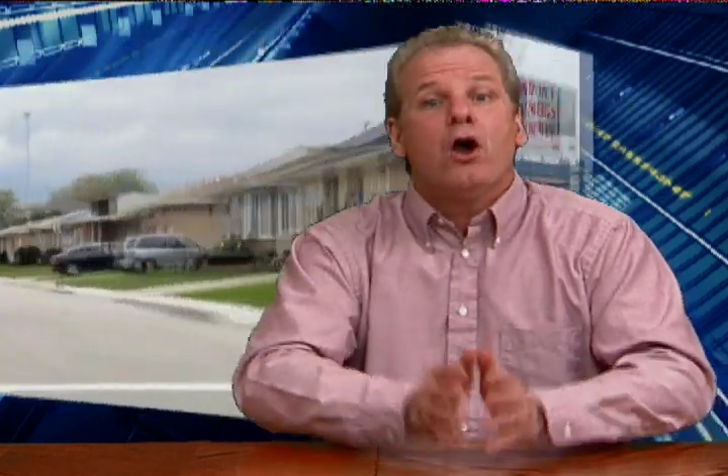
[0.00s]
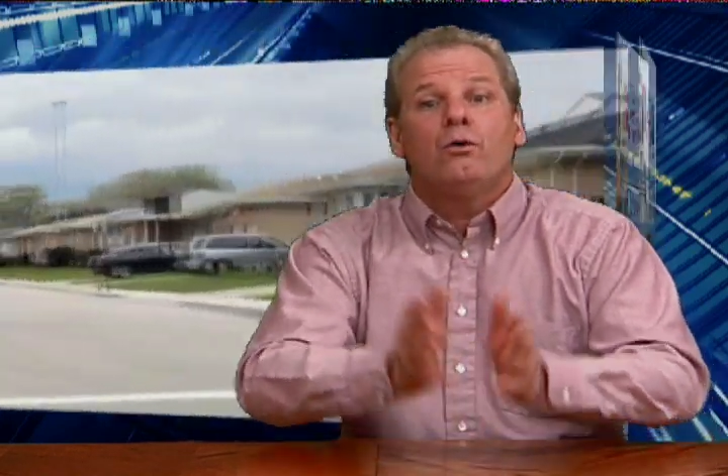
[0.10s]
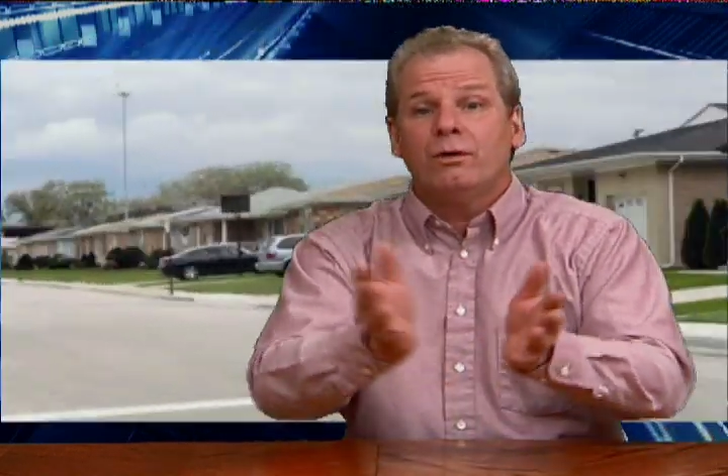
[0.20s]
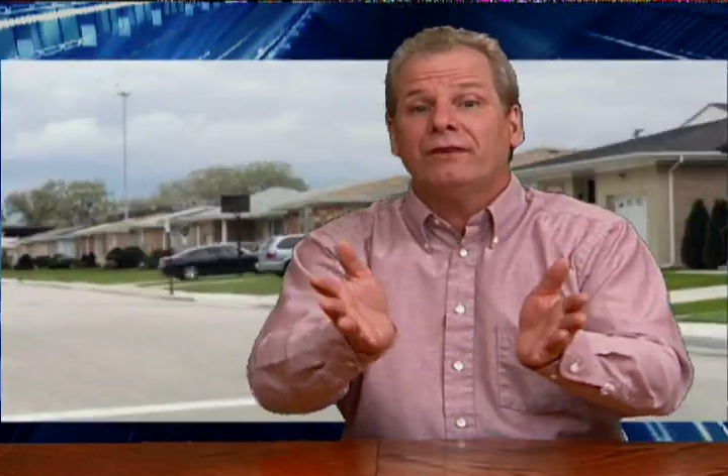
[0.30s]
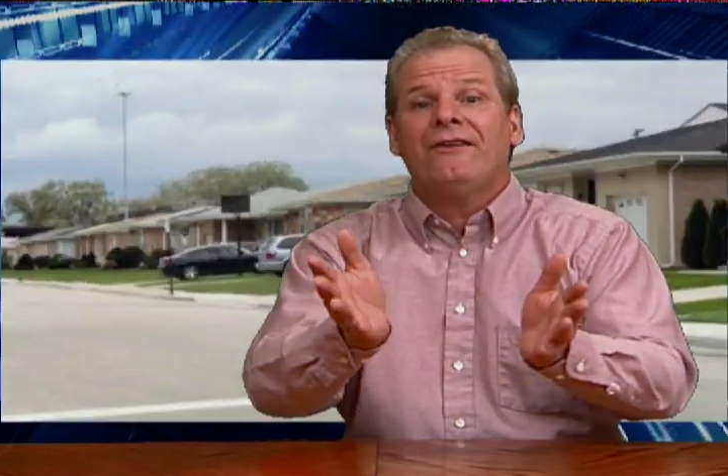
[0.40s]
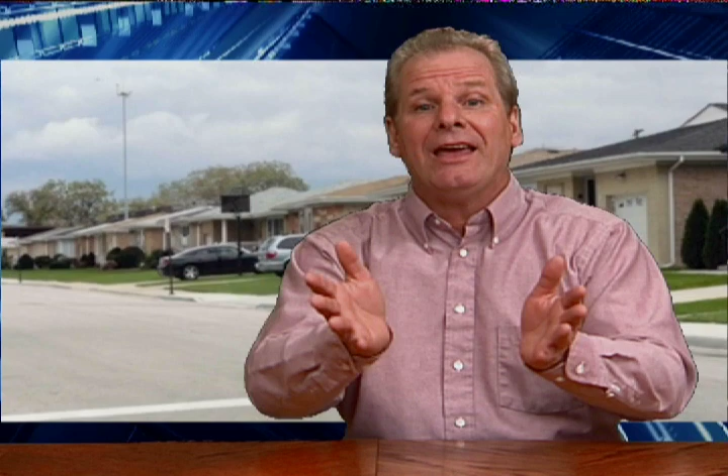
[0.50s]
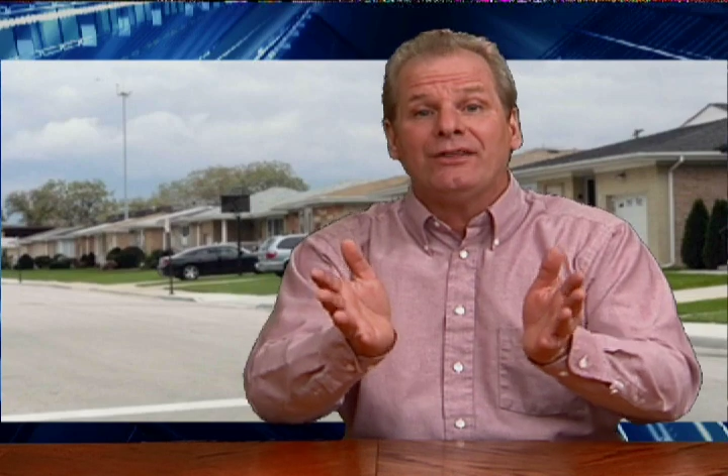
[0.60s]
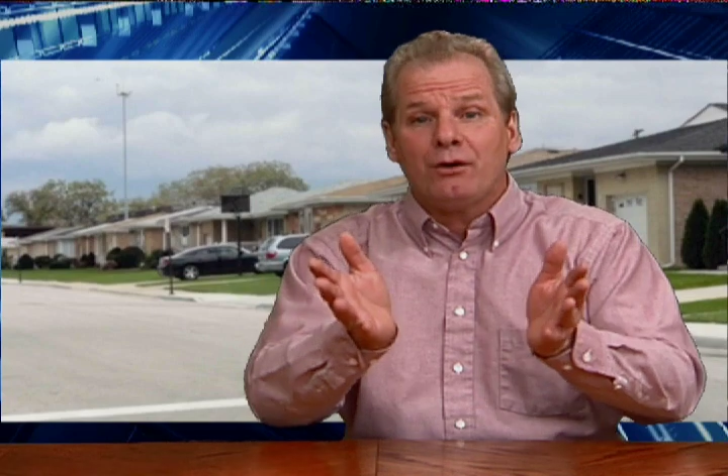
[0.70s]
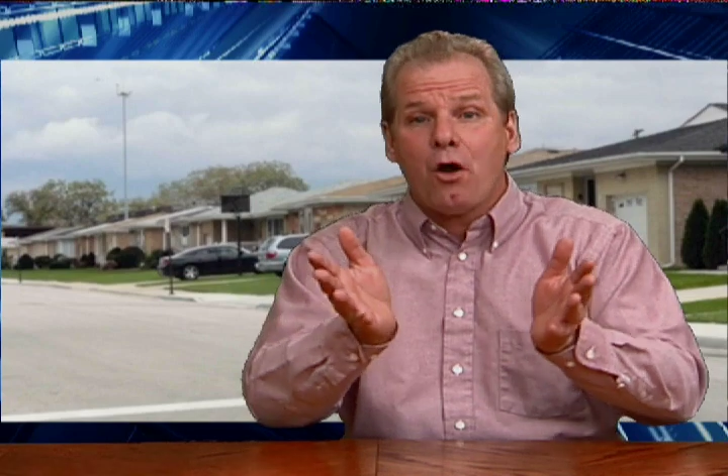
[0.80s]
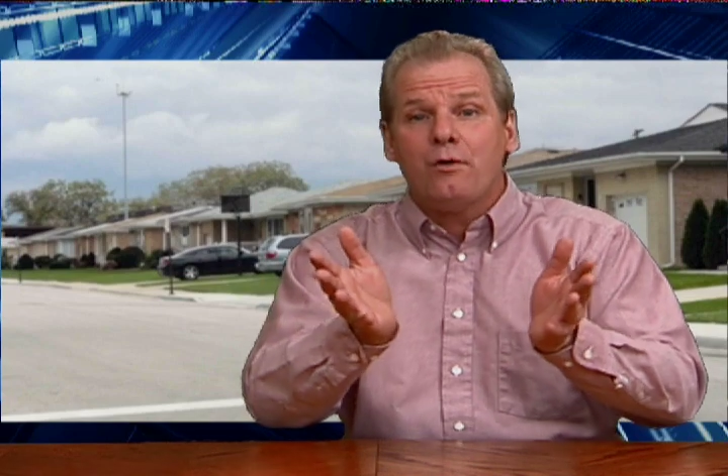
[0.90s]
who would have
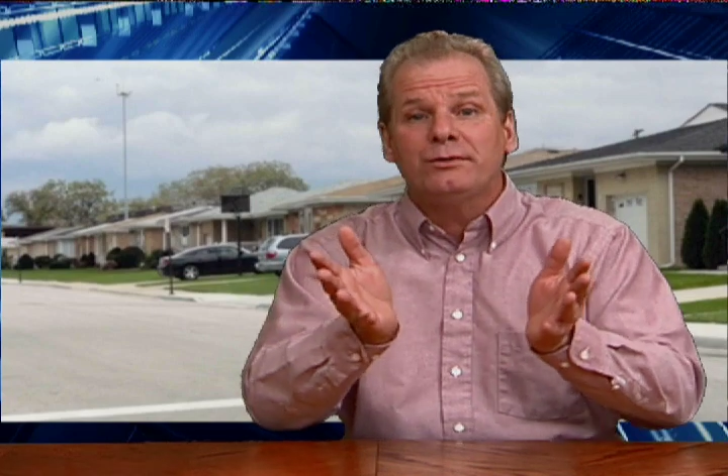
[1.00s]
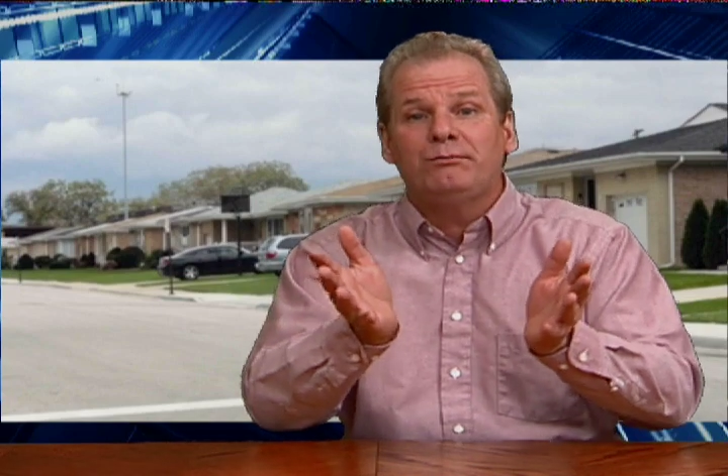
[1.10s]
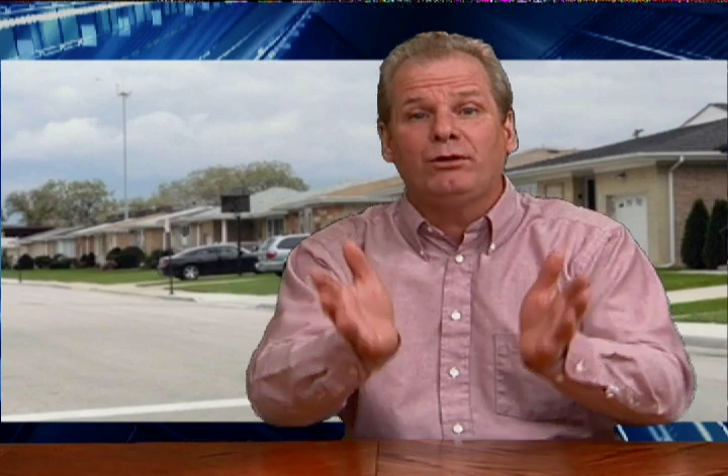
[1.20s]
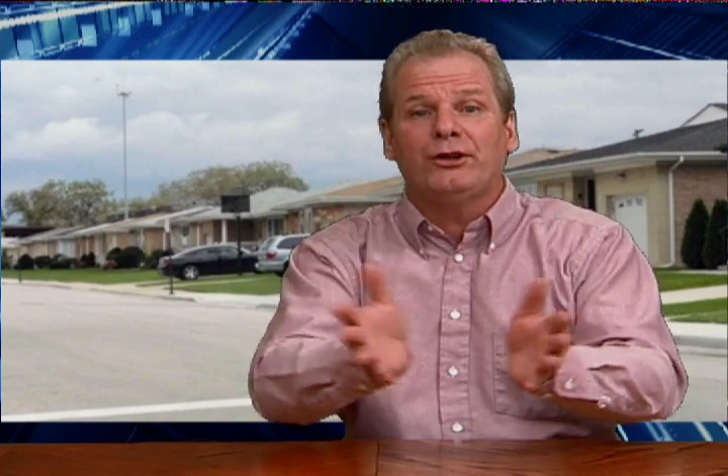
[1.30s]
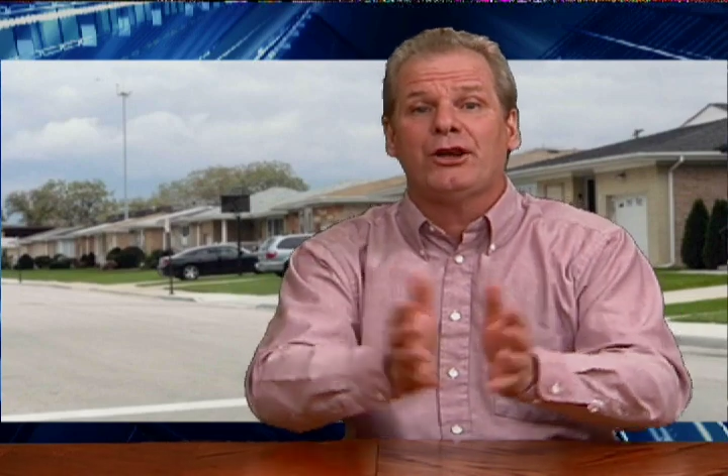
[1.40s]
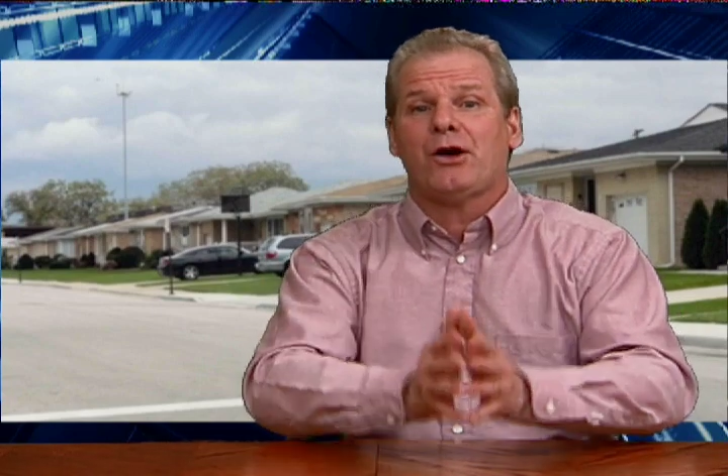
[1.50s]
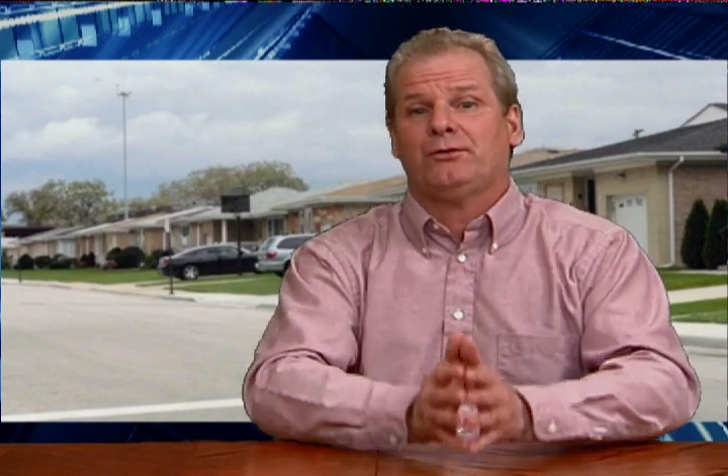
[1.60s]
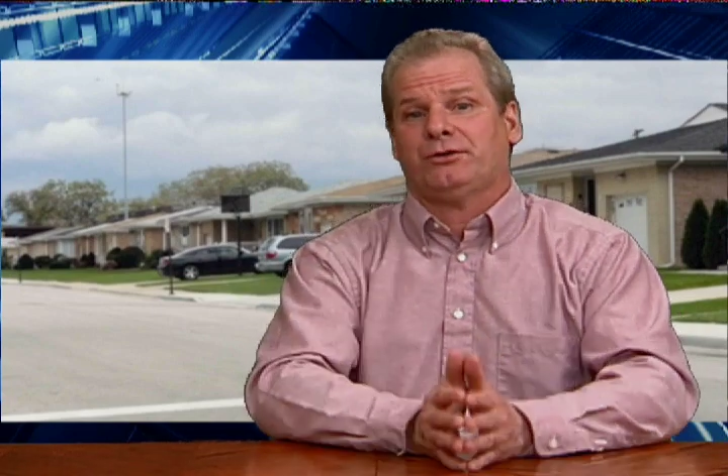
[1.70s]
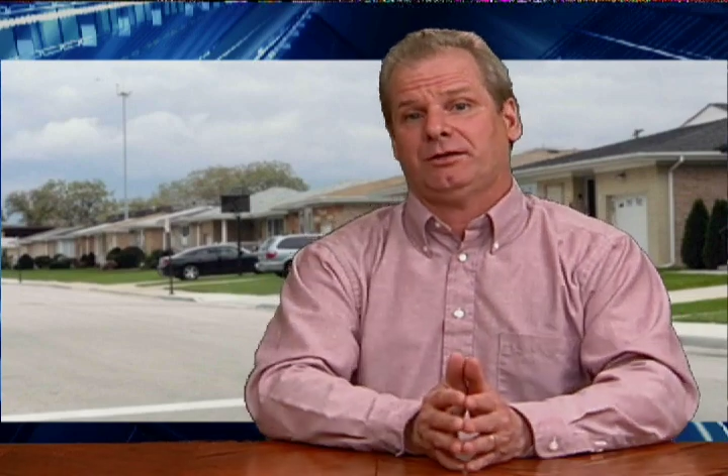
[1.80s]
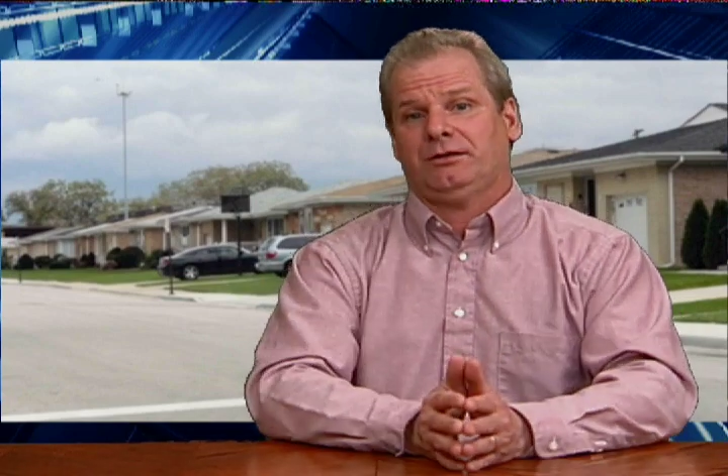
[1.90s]
had their homes
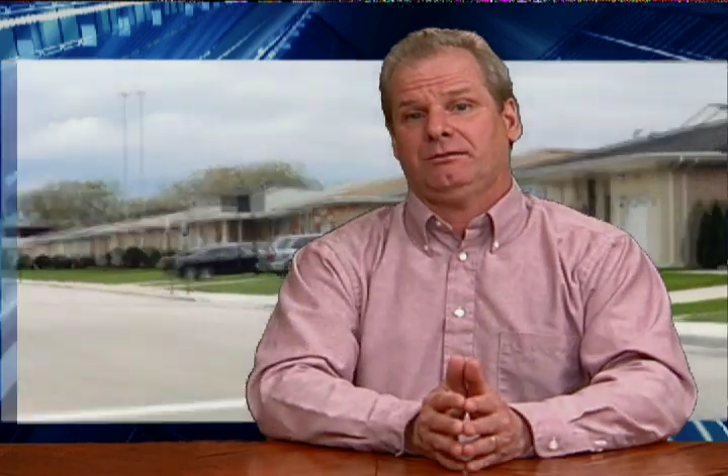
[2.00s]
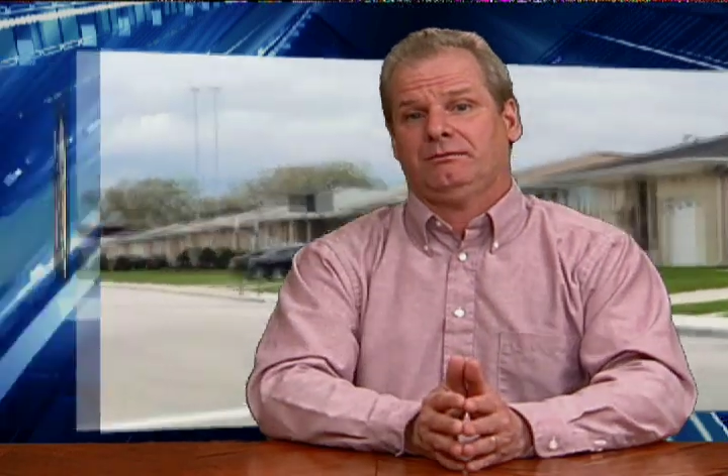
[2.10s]
bulldozed.